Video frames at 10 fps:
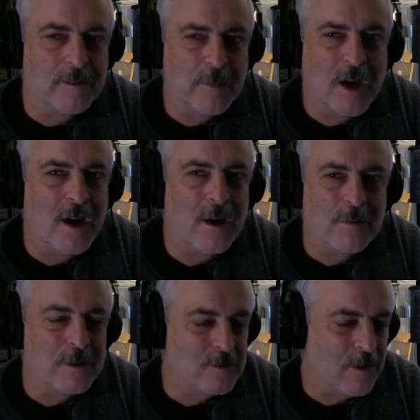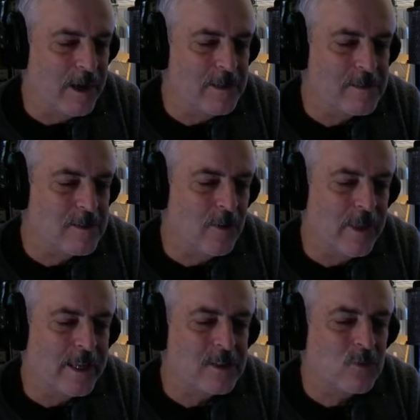Bahamas, right? And so
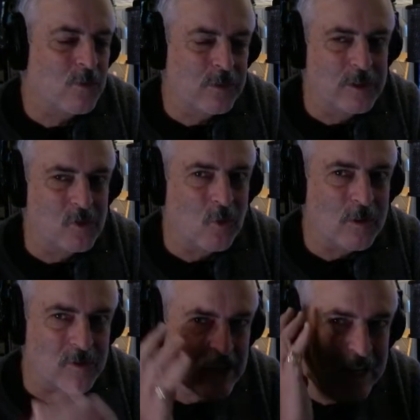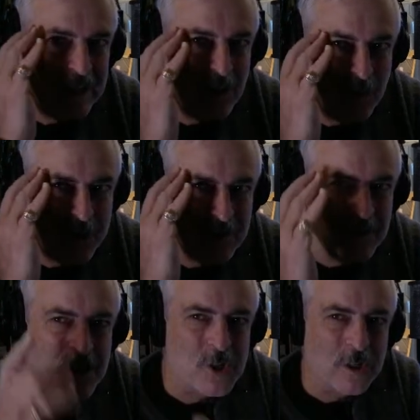that's the sort of setting that we
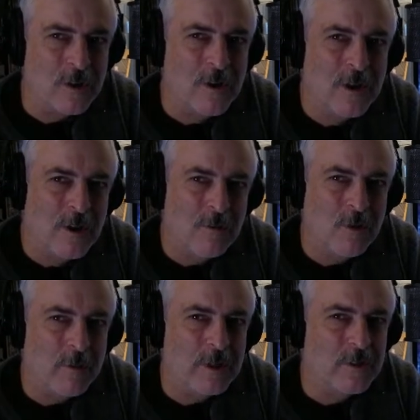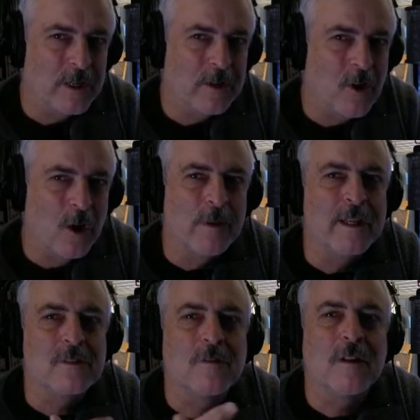envision when we look at
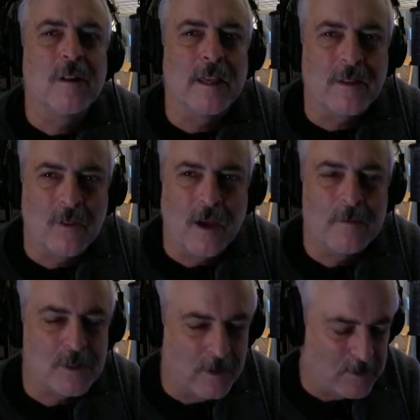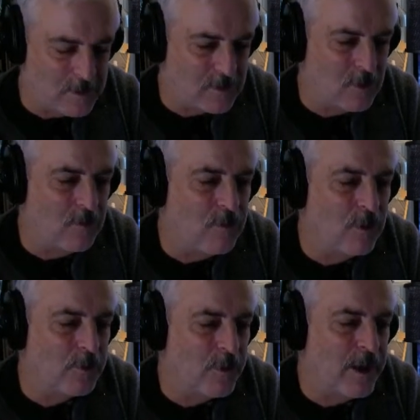carbonates like limestones and so
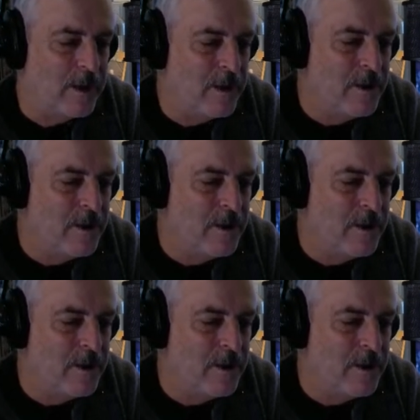forth, right?